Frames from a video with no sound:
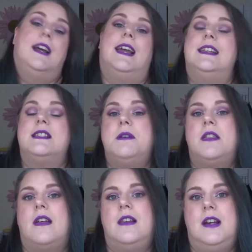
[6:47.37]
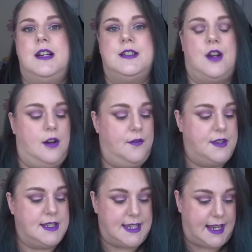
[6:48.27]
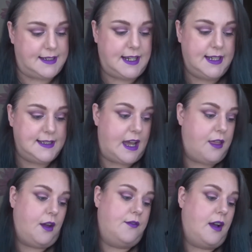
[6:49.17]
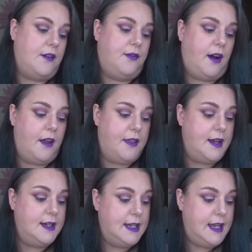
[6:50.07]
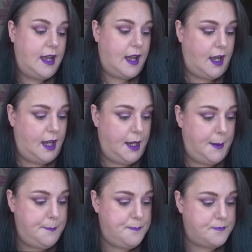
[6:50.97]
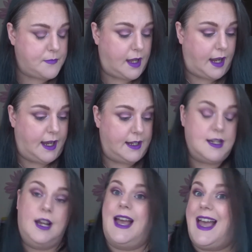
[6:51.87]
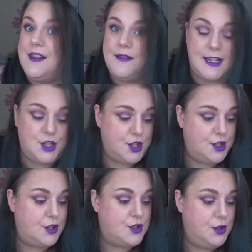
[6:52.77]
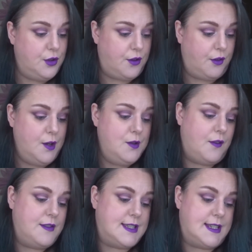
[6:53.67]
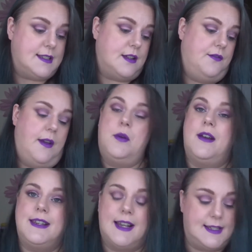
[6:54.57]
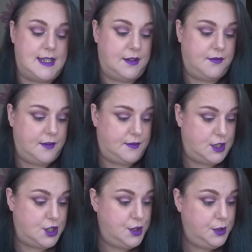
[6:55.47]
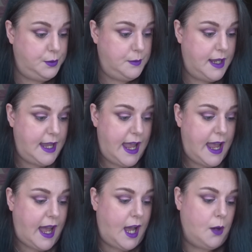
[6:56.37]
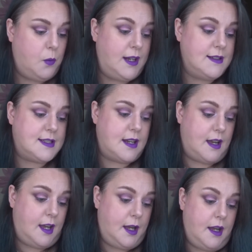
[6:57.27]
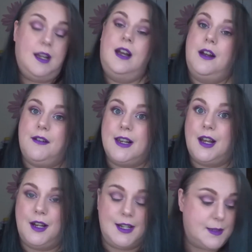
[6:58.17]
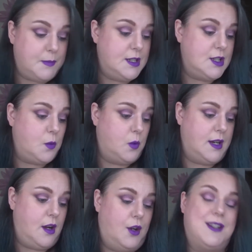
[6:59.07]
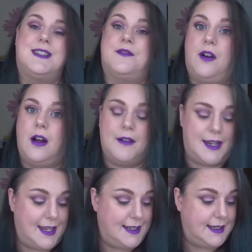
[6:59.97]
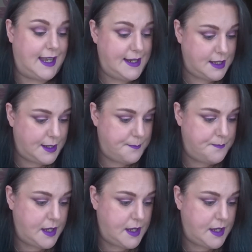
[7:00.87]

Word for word: Elizabeth learned of the sad death of her father um, and her elevation to the throne on the 6th of February 1952, uh, whilst uh, her and her husband were on a safari in Kenya.